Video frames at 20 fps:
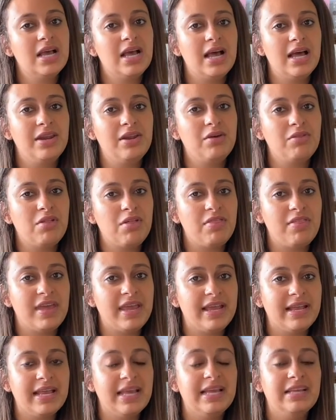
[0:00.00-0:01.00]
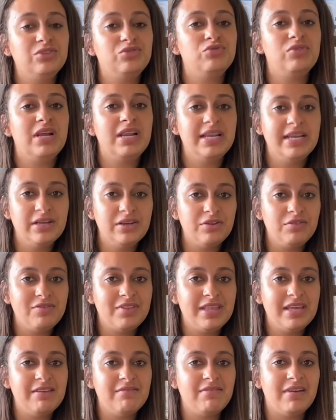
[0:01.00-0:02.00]
Another thing, it's really good for
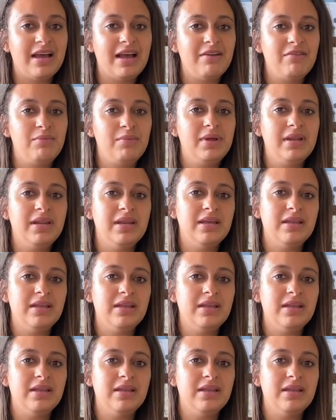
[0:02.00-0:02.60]
the environment,